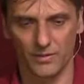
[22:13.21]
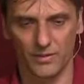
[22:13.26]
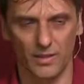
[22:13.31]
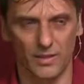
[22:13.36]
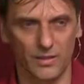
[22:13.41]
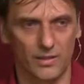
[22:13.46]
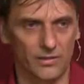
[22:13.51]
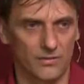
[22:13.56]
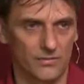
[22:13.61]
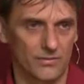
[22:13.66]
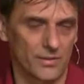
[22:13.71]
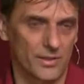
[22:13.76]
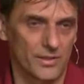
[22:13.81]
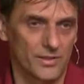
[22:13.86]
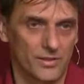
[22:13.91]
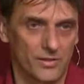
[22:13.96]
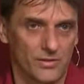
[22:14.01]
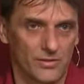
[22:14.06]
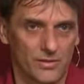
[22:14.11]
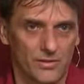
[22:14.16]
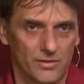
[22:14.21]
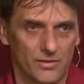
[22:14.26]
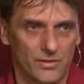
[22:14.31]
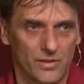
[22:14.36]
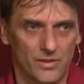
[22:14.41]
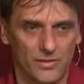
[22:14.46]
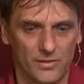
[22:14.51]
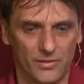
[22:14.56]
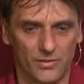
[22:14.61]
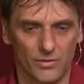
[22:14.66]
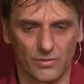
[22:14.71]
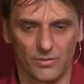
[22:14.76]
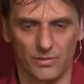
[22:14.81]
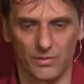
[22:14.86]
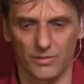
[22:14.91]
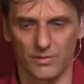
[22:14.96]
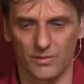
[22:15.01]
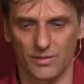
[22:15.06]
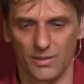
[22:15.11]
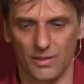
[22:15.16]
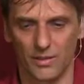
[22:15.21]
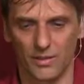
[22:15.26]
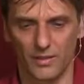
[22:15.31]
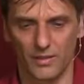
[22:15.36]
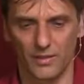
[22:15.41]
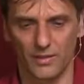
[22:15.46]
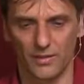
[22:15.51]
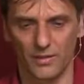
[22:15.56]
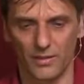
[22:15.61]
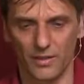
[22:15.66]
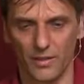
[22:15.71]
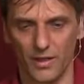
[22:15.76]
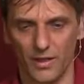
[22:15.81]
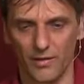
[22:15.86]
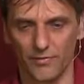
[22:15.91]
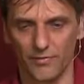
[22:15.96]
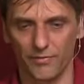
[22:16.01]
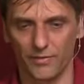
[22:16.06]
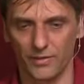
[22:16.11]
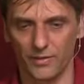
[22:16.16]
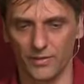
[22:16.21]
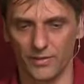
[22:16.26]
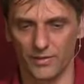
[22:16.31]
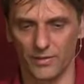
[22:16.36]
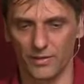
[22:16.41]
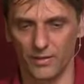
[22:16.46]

Like there is just not uh, enough uh,